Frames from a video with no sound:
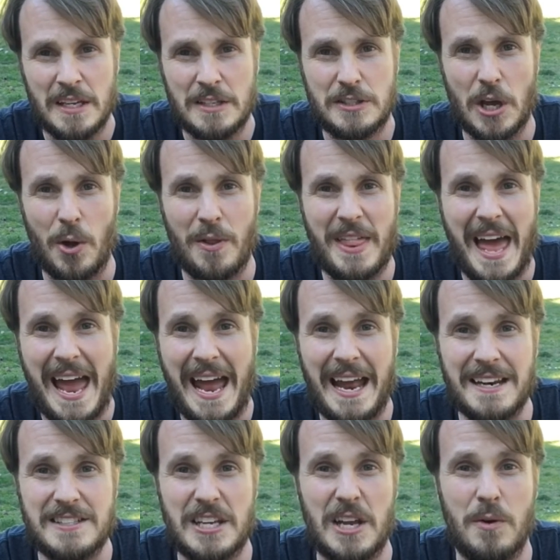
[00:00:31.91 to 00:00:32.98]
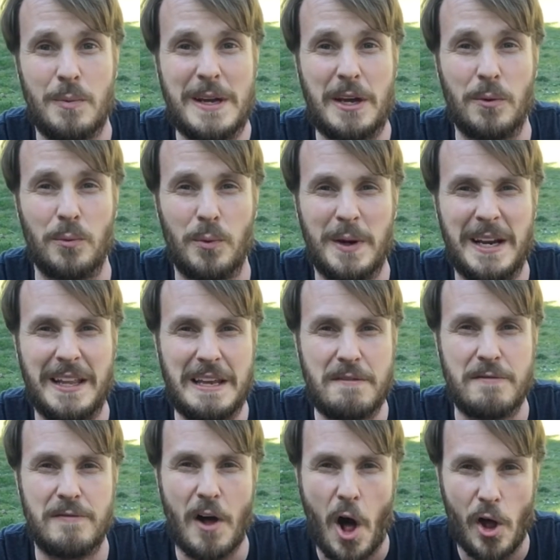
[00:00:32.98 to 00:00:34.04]
so that we can really
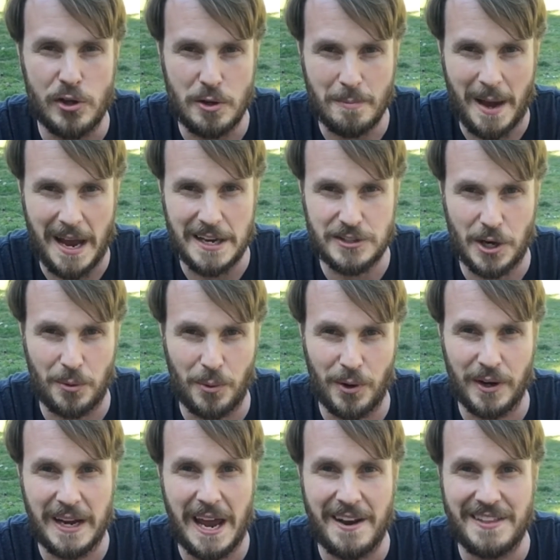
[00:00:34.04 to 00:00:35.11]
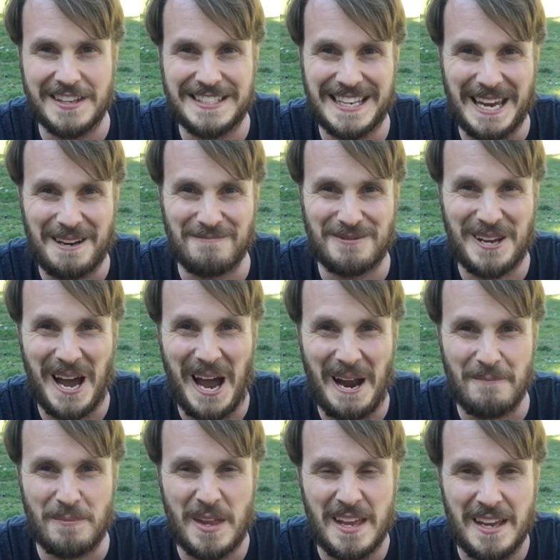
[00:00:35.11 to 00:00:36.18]
volumize our workout at the same time.